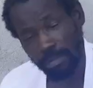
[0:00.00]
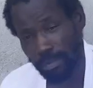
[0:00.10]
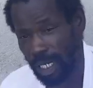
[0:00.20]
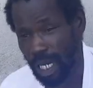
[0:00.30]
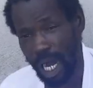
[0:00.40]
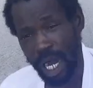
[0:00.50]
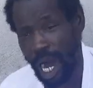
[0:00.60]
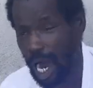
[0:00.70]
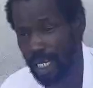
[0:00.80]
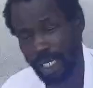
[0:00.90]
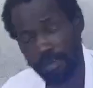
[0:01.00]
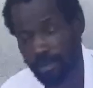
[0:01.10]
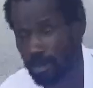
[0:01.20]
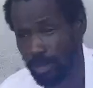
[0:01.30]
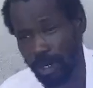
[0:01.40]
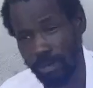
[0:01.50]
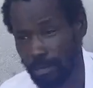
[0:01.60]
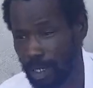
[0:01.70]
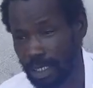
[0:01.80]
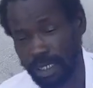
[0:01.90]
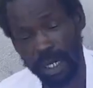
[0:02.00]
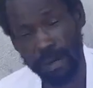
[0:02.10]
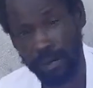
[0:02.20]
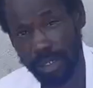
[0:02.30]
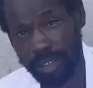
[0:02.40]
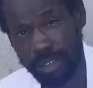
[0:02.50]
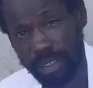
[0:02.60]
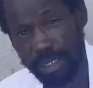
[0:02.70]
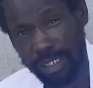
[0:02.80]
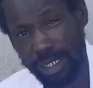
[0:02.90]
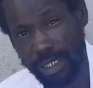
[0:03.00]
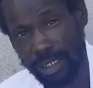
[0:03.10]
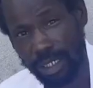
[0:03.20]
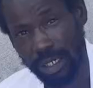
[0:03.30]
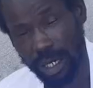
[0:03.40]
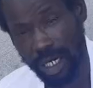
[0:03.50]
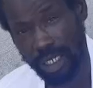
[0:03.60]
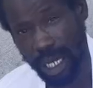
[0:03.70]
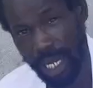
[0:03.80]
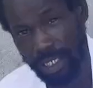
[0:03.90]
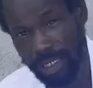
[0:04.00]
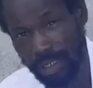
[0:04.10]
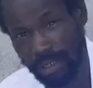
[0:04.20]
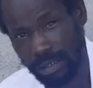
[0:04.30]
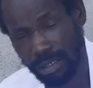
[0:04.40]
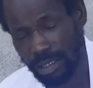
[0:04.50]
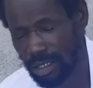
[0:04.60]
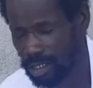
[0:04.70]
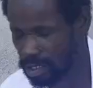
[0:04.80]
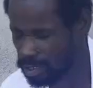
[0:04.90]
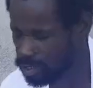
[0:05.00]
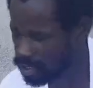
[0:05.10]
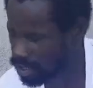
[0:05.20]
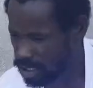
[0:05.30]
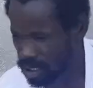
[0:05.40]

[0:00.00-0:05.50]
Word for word: Me, I, I keep some real with myself. Like a, like a day. A day? Yeah. How much a day?